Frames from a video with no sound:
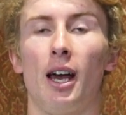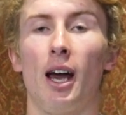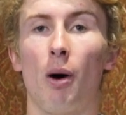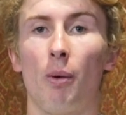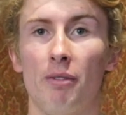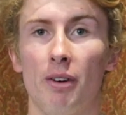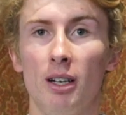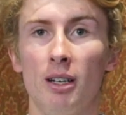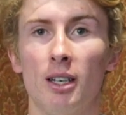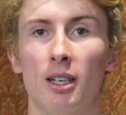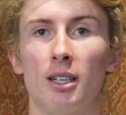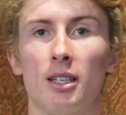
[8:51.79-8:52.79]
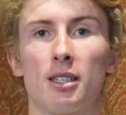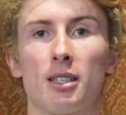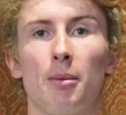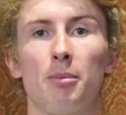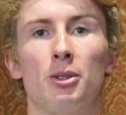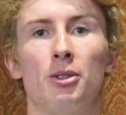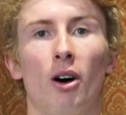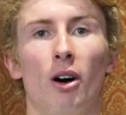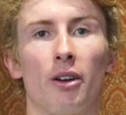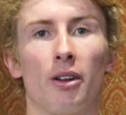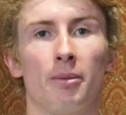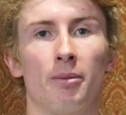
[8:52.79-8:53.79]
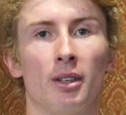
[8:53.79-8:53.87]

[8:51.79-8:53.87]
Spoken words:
However, some do not.